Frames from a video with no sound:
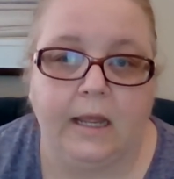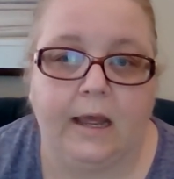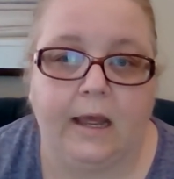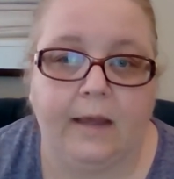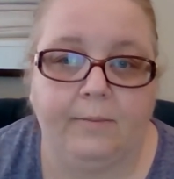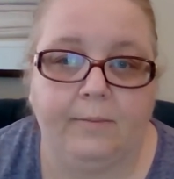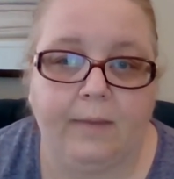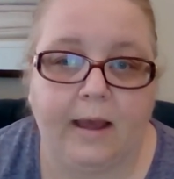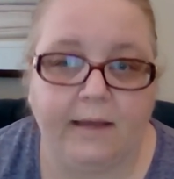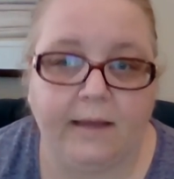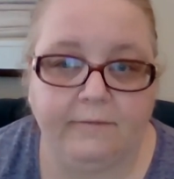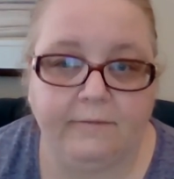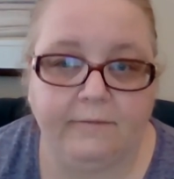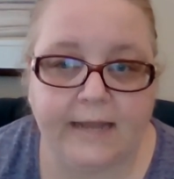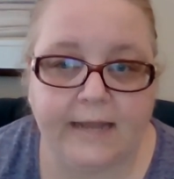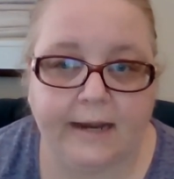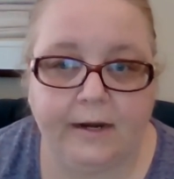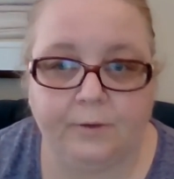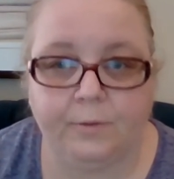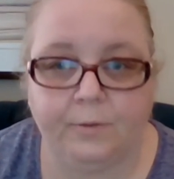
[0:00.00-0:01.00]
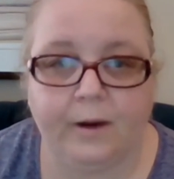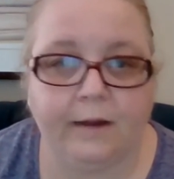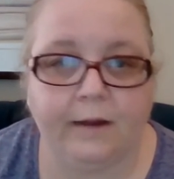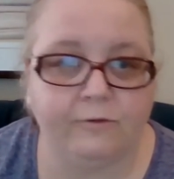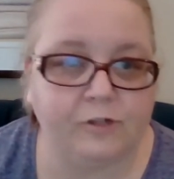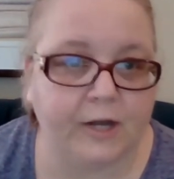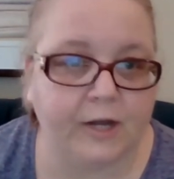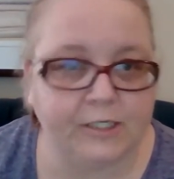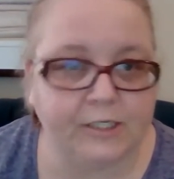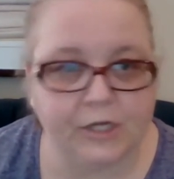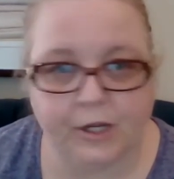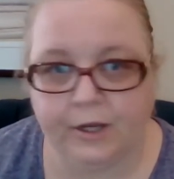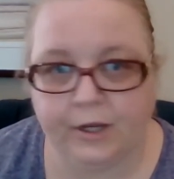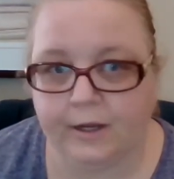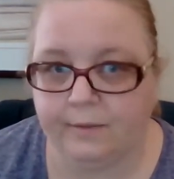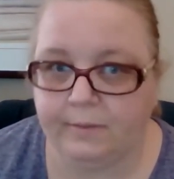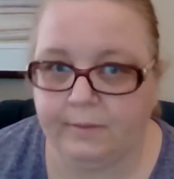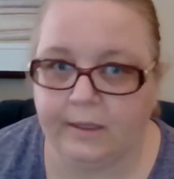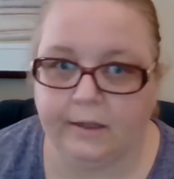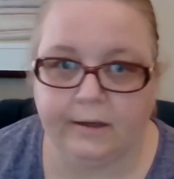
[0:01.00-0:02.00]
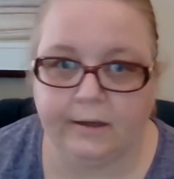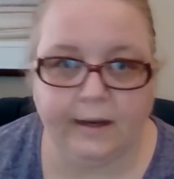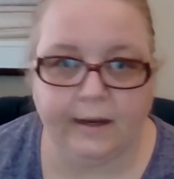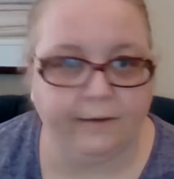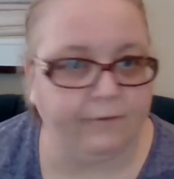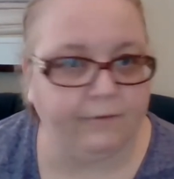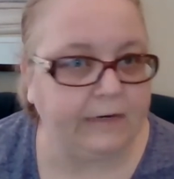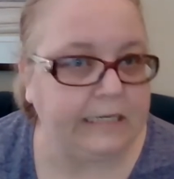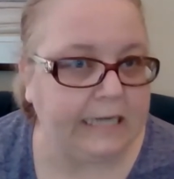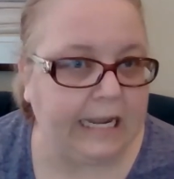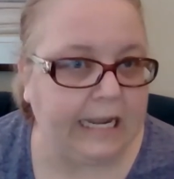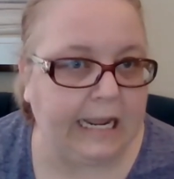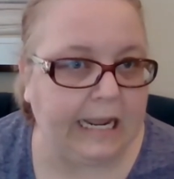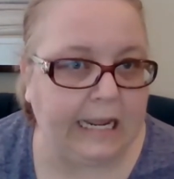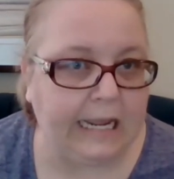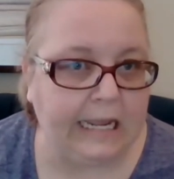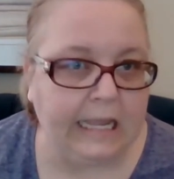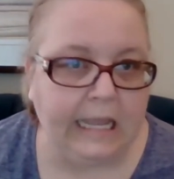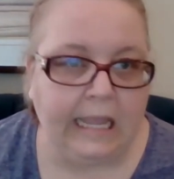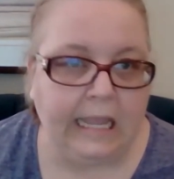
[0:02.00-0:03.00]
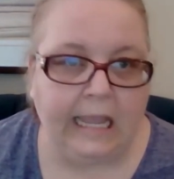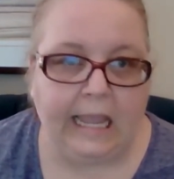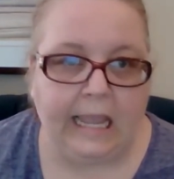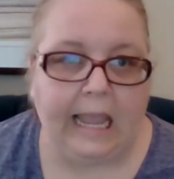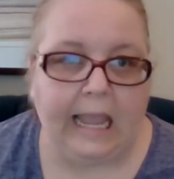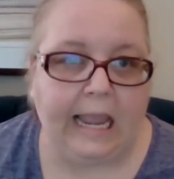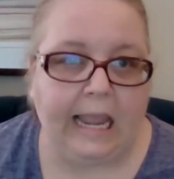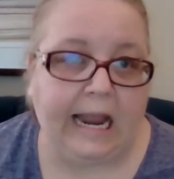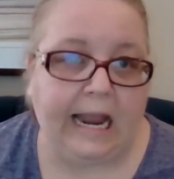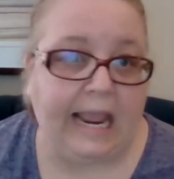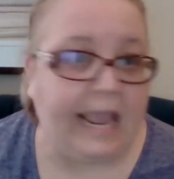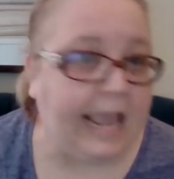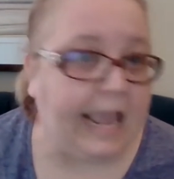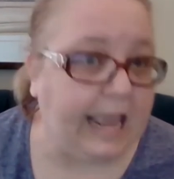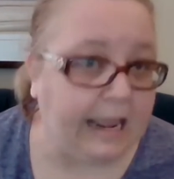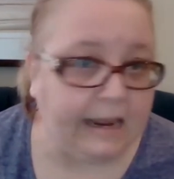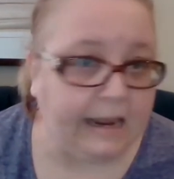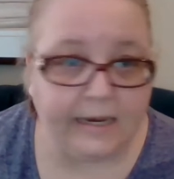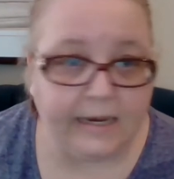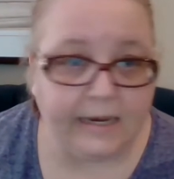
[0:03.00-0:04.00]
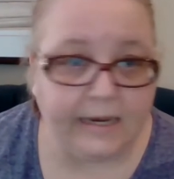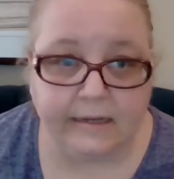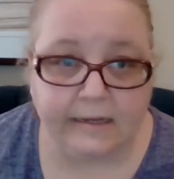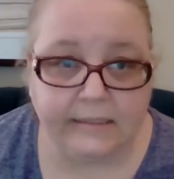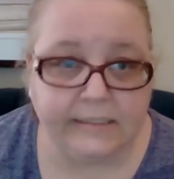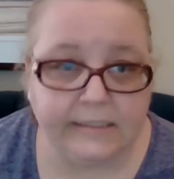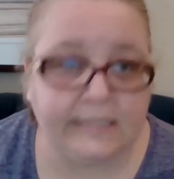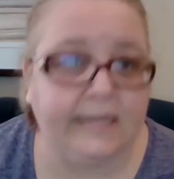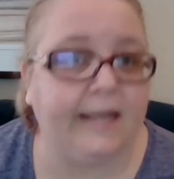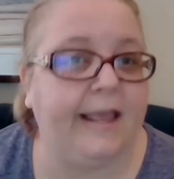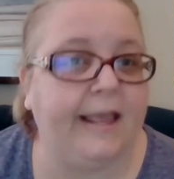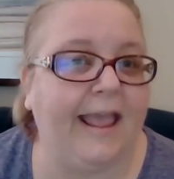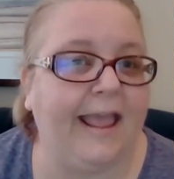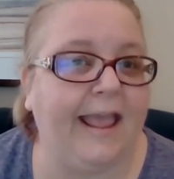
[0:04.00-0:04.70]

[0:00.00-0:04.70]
Um, I've done it where I've tried to cook a meal every day and I hate it,